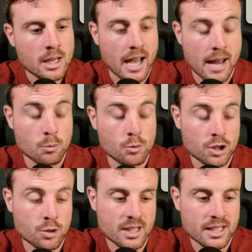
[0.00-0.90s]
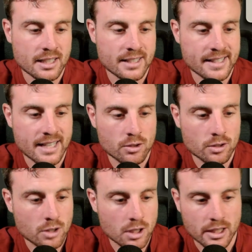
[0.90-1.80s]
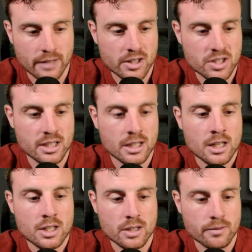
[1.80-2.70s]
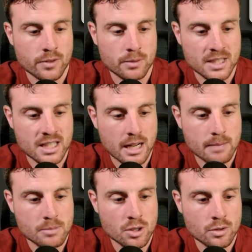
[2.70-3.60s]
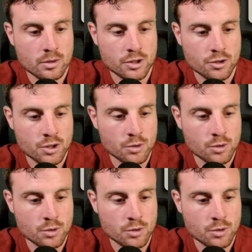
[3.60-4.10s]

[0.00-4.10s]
And you can dig into that on the call, obviously. You confirm the time zone on your 2